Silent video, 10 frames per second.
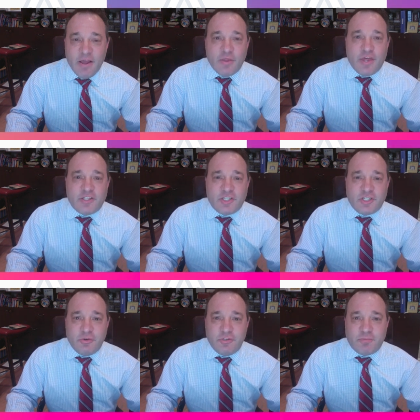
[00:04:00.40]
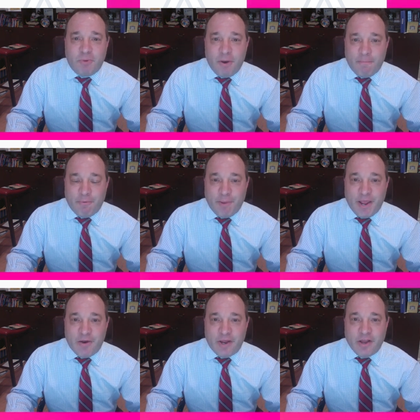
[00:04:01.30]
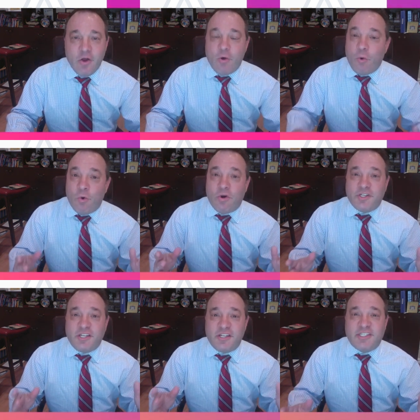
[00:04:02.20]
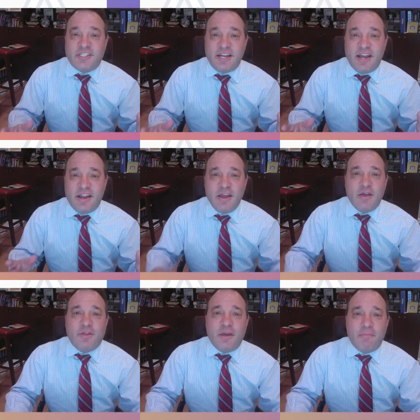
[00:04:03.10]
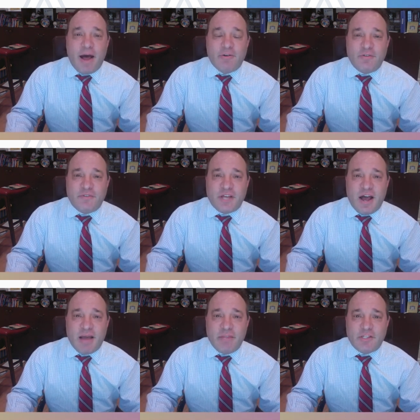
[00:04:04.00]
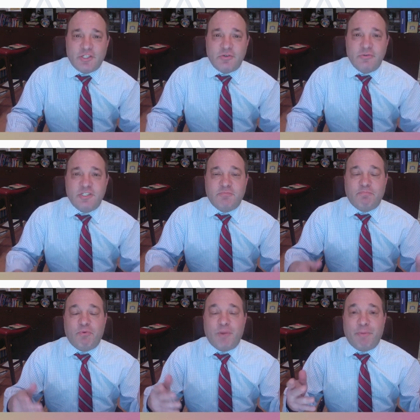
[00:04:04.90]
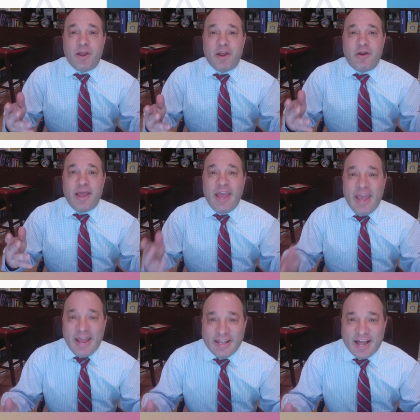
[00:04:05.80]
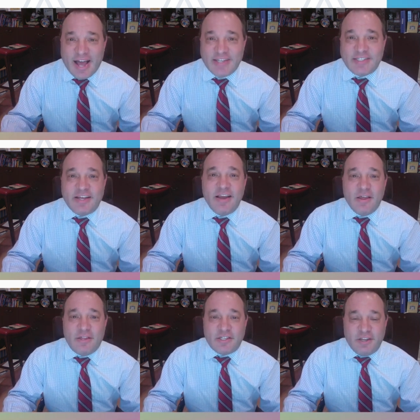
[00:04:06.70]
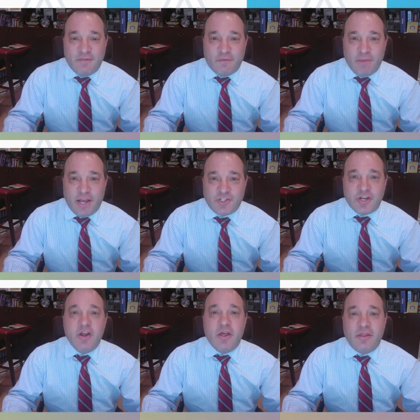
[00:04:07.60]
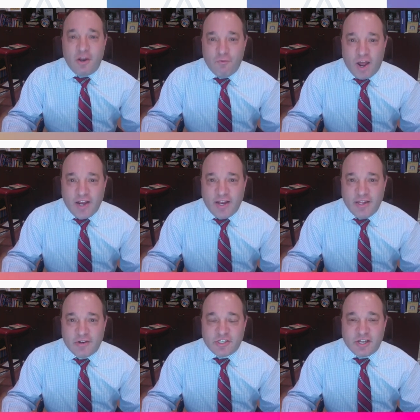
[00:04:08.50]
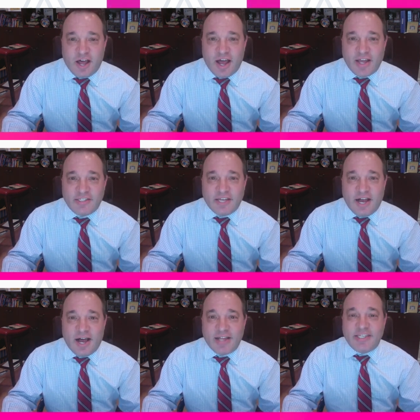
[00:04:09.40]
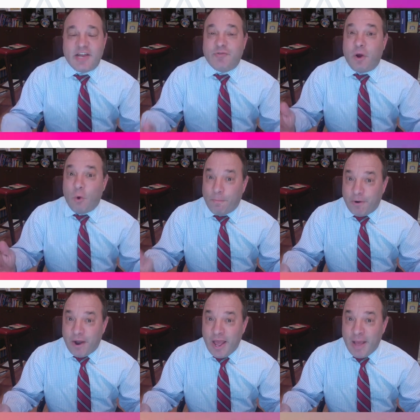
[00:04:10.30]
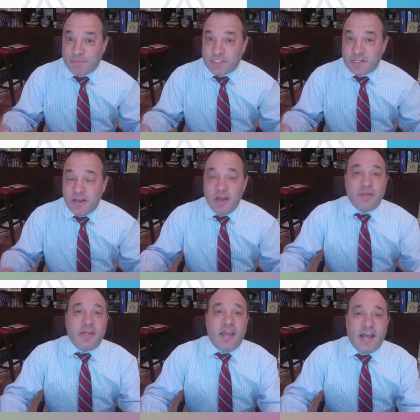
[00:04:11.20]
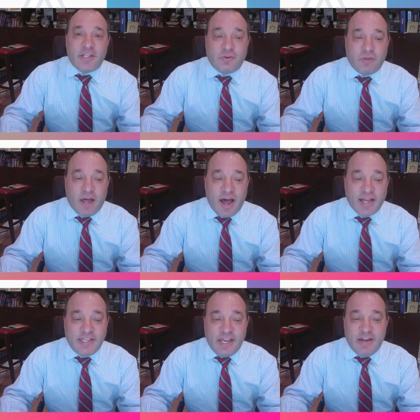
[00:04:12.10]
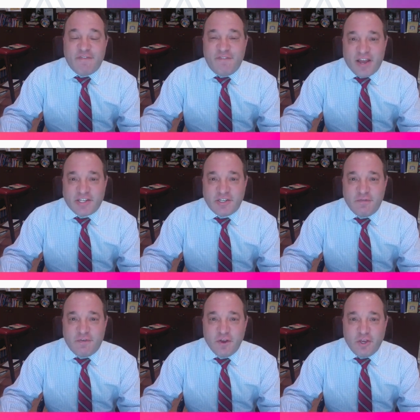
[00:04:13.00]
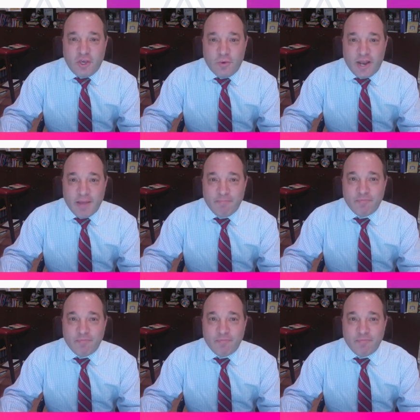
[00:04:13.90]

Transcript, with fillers: that students are preparing? Or is instead the amount of time that students prepare analyzing this information, then writing their slides, uh, etc.? Or perhaps the answer lies in effective Q&A